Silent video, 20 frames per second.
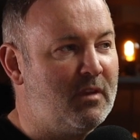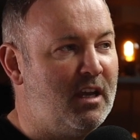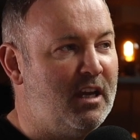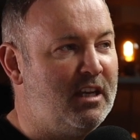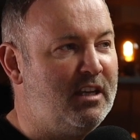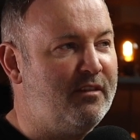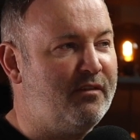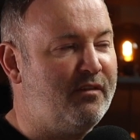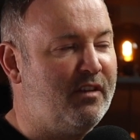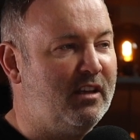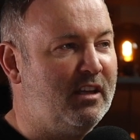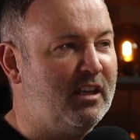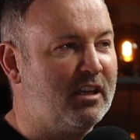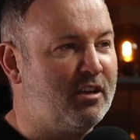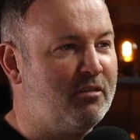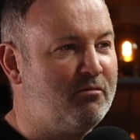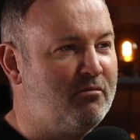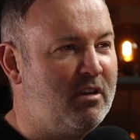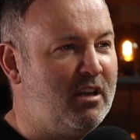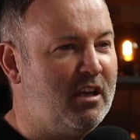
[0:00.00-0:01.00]
And it felt
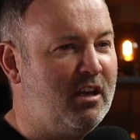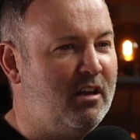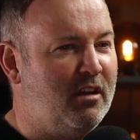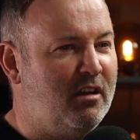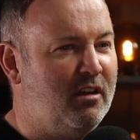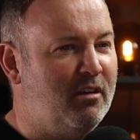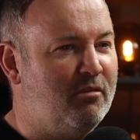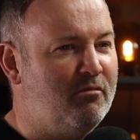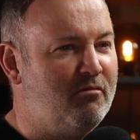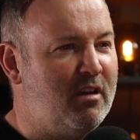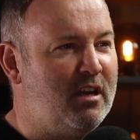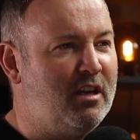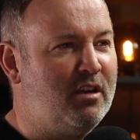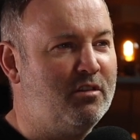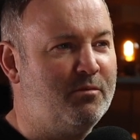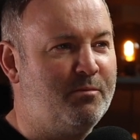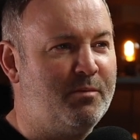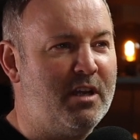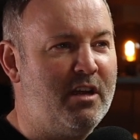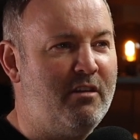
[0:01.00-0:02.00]
like a really
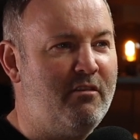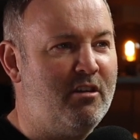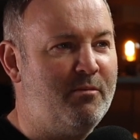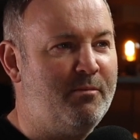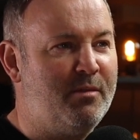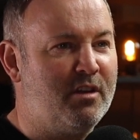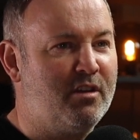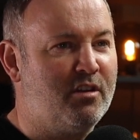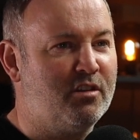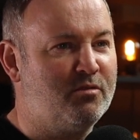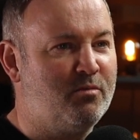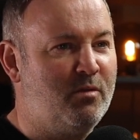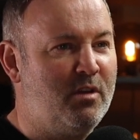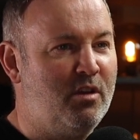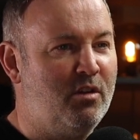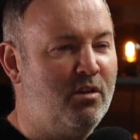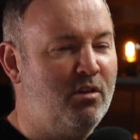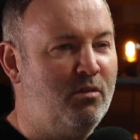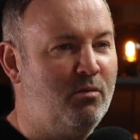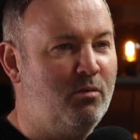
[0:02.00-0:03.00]
good period because
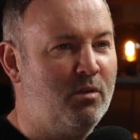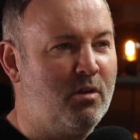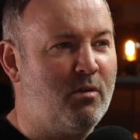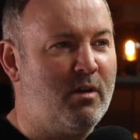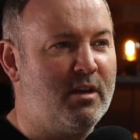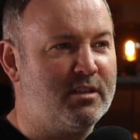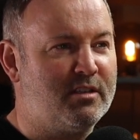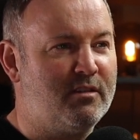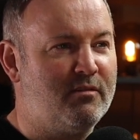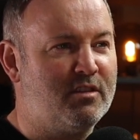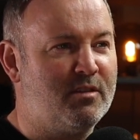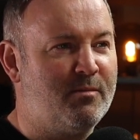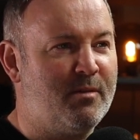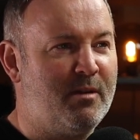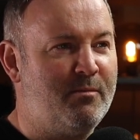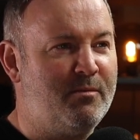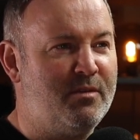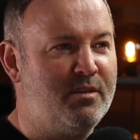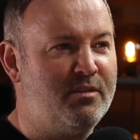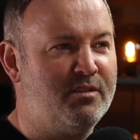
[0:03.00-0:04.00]
we all were quite serious
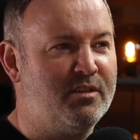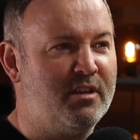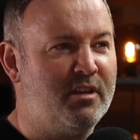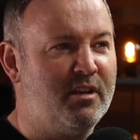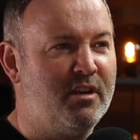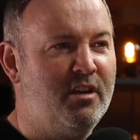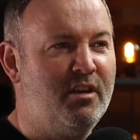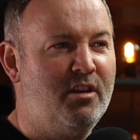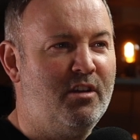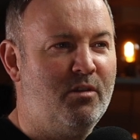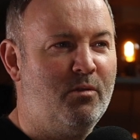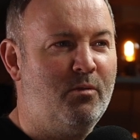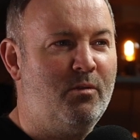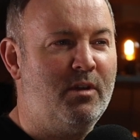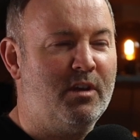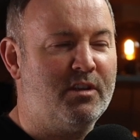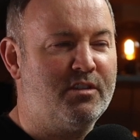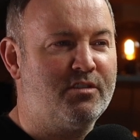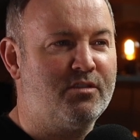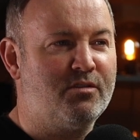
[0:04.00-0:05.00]
about music.
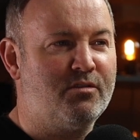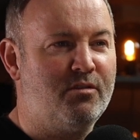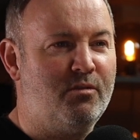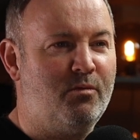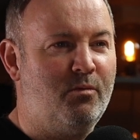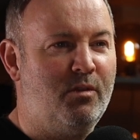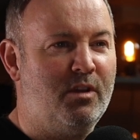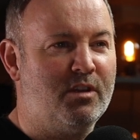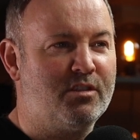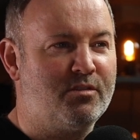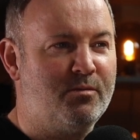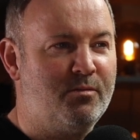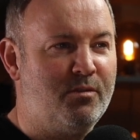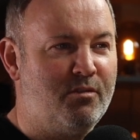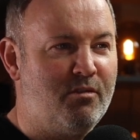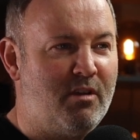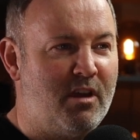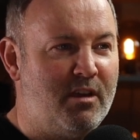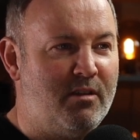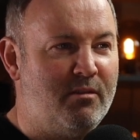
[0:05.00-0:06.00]
We had some
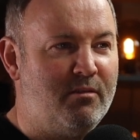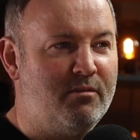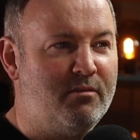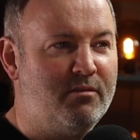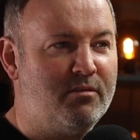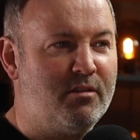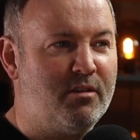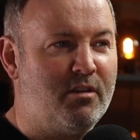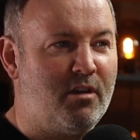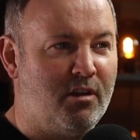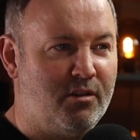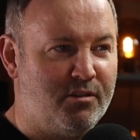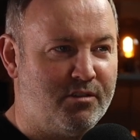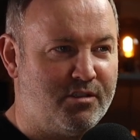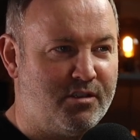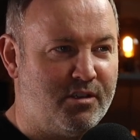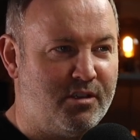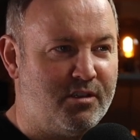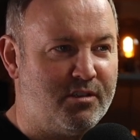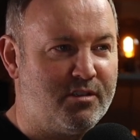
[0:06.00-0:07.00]
great
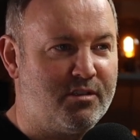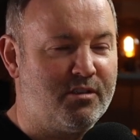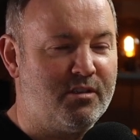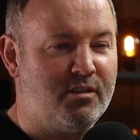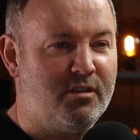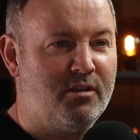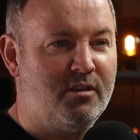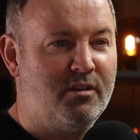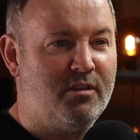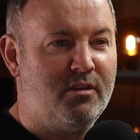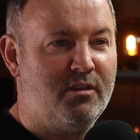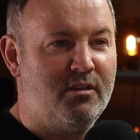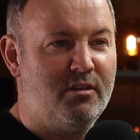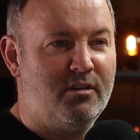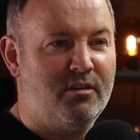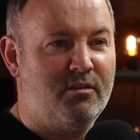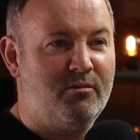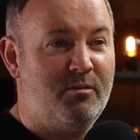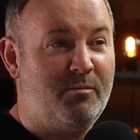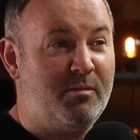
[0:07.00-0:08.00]
concerts.
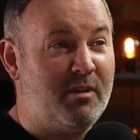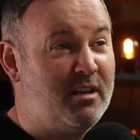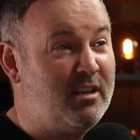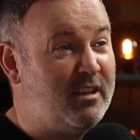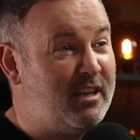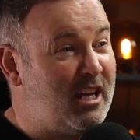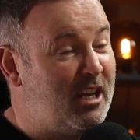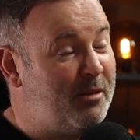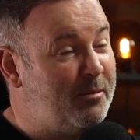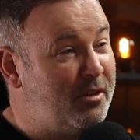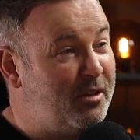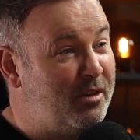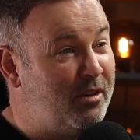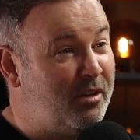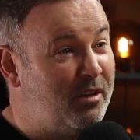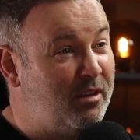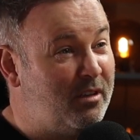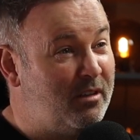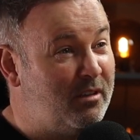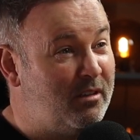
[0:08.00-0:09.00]
We played at the Albert
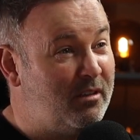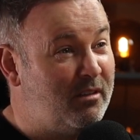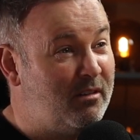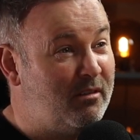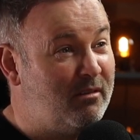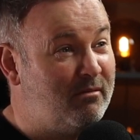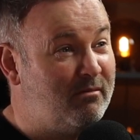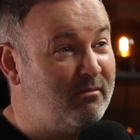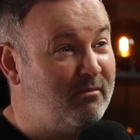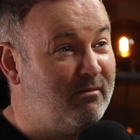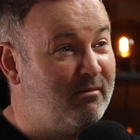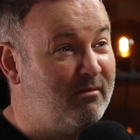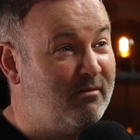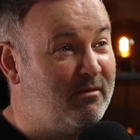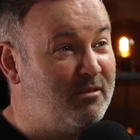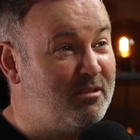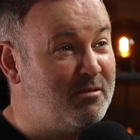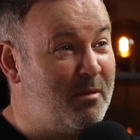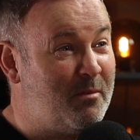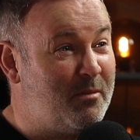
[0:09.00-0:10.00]
Hall.
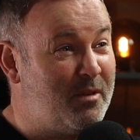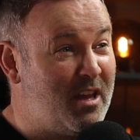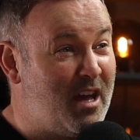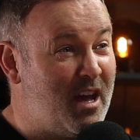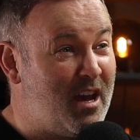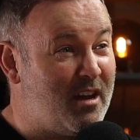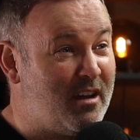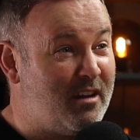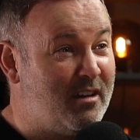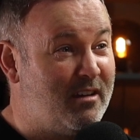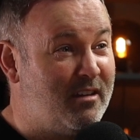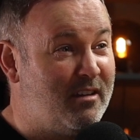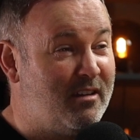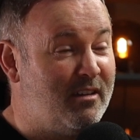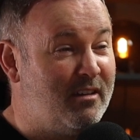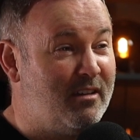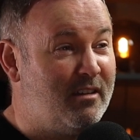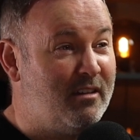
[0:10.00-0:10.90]
Do you remember that?